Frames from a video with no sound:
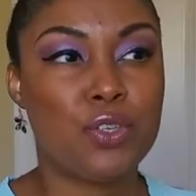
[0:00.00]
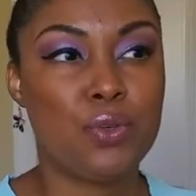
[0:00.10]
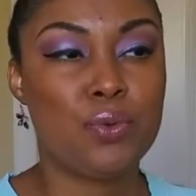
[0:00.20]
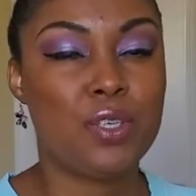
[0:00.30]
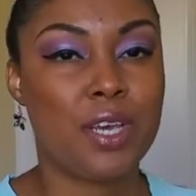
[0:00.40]

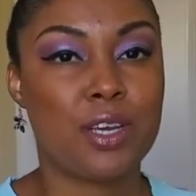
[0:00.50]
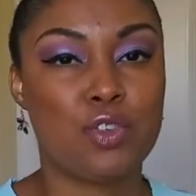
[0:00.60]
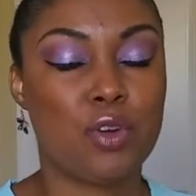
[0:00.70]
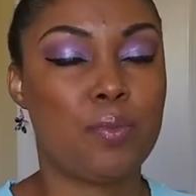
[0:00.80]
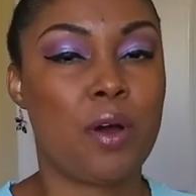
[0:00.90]
to take a
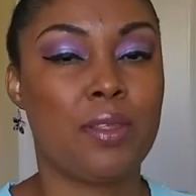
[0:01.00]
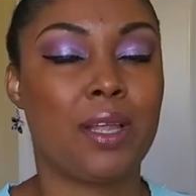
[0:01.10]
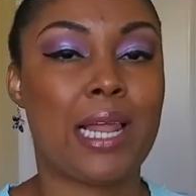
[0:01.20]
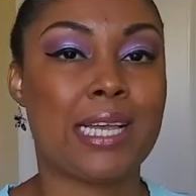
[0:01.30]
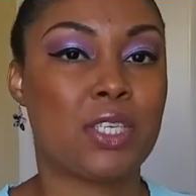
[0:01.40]
trip on
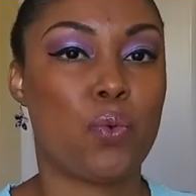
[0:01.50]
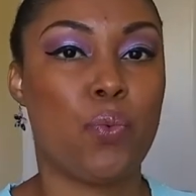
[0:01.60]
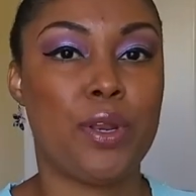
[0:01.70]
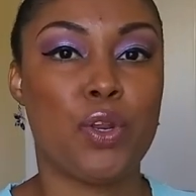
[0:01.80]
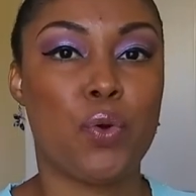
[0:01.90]
the Glass
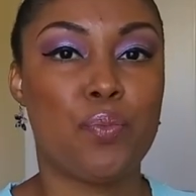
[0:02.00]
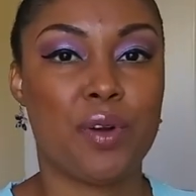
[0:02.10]
Window